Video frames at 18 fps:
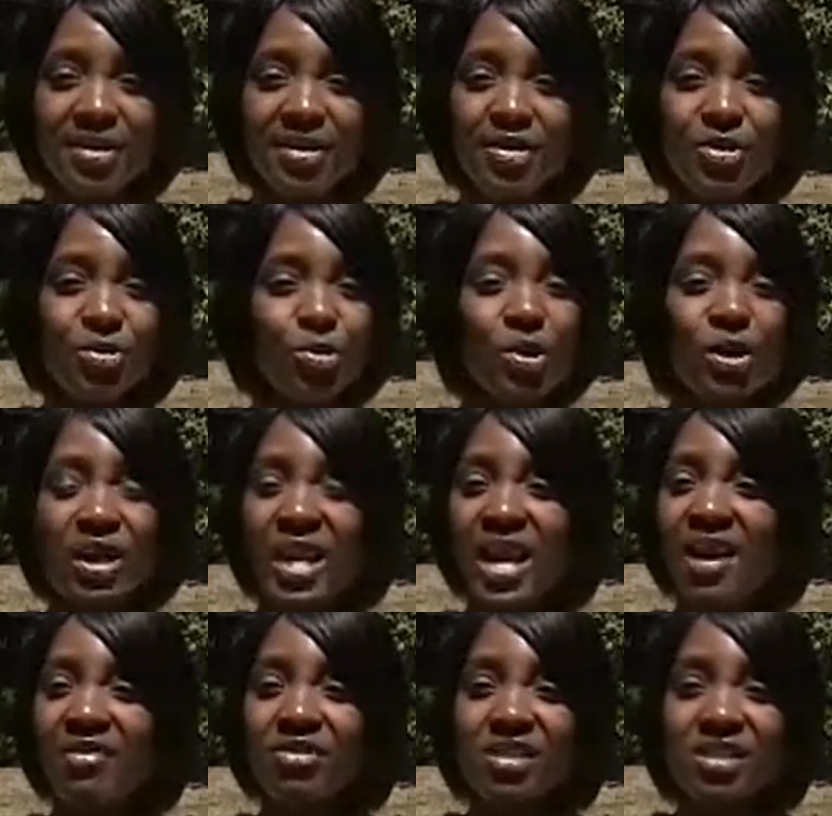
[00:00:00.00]
You will
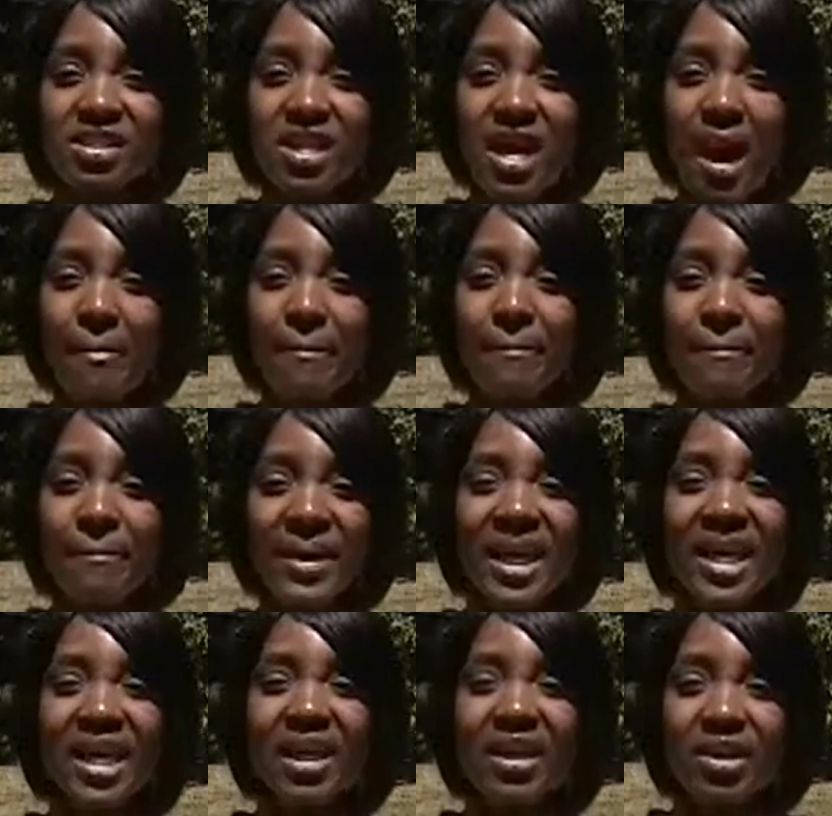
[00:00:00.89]
never stop
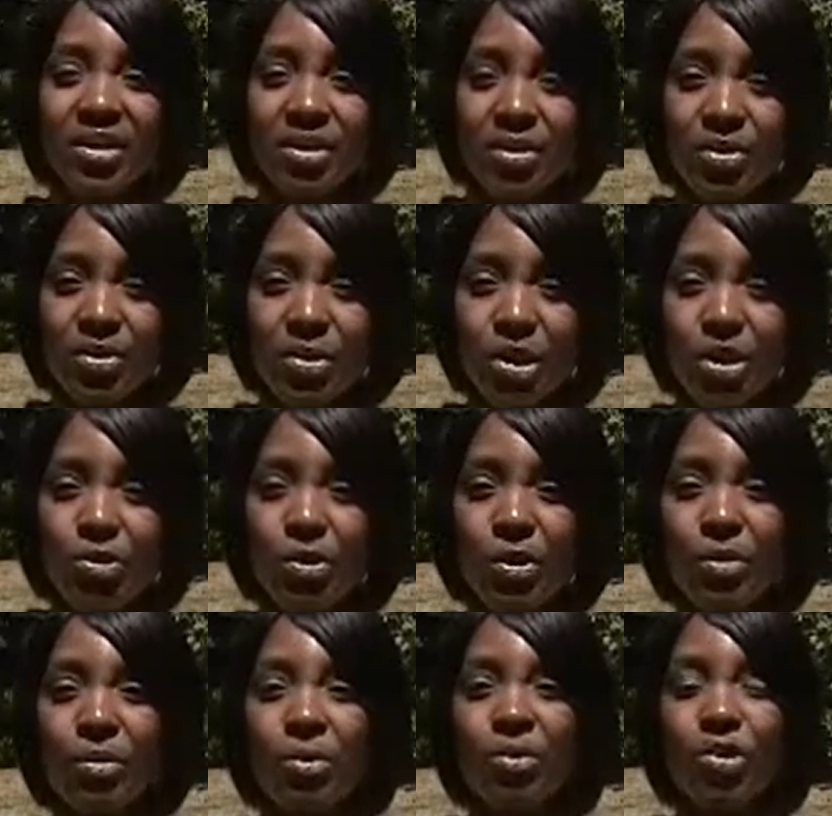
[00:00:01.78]
being you. You
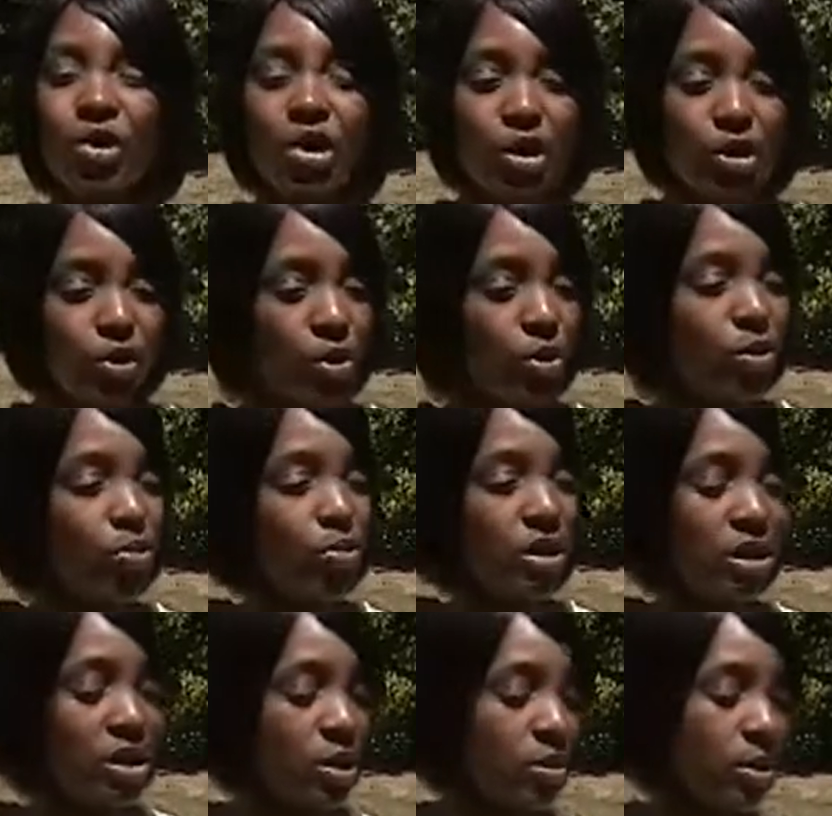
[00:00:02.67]
were you
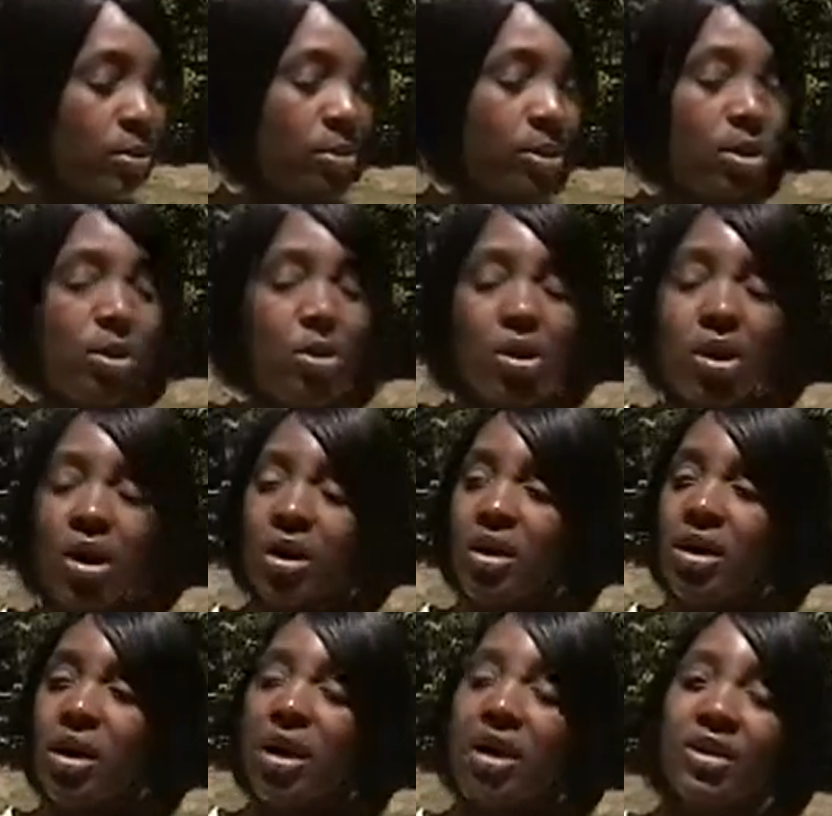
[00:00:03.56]
when you were
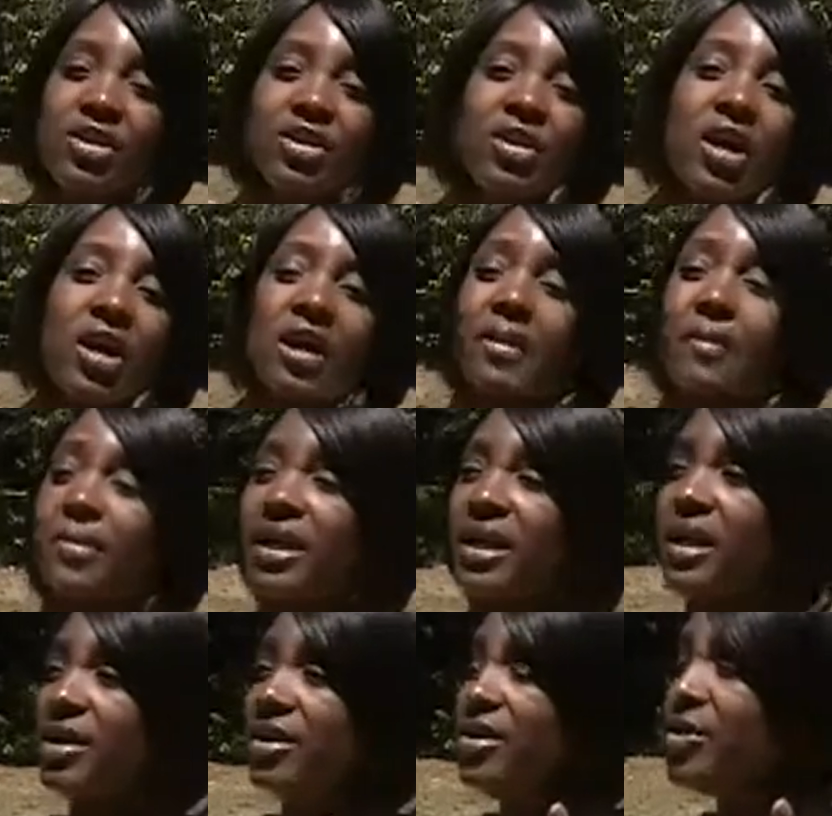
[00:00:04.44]
born. You're gonna
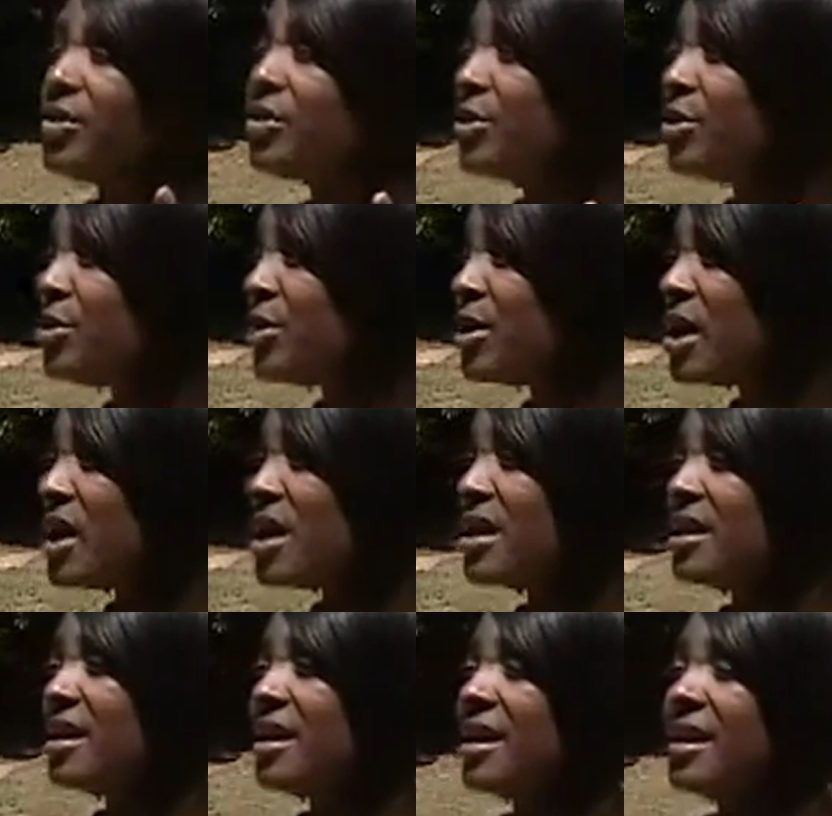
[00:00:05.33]
be you
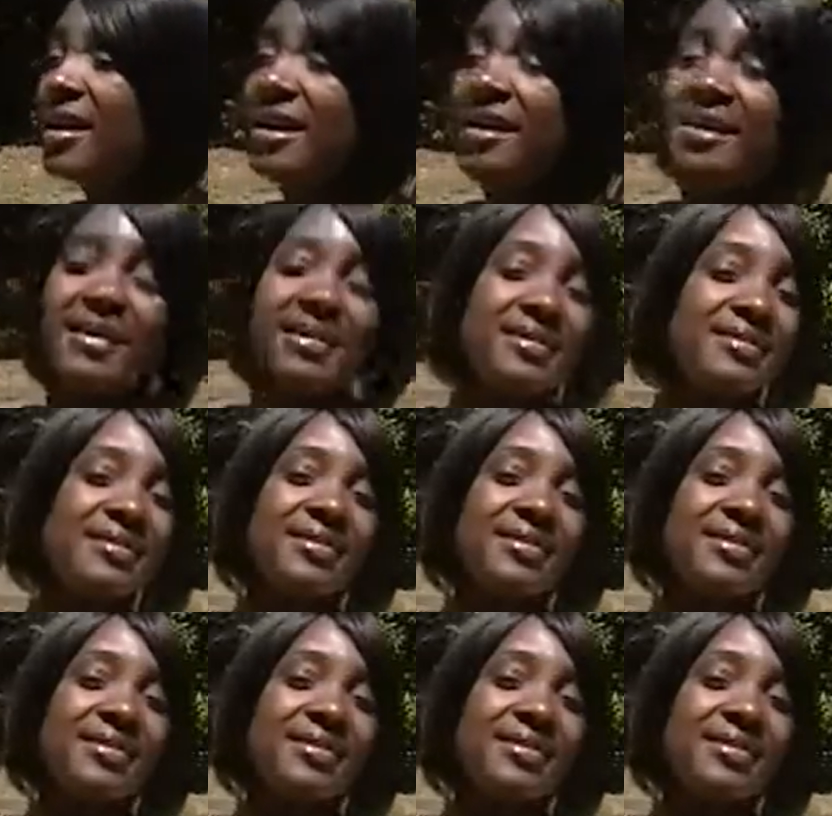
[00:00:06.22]
uh,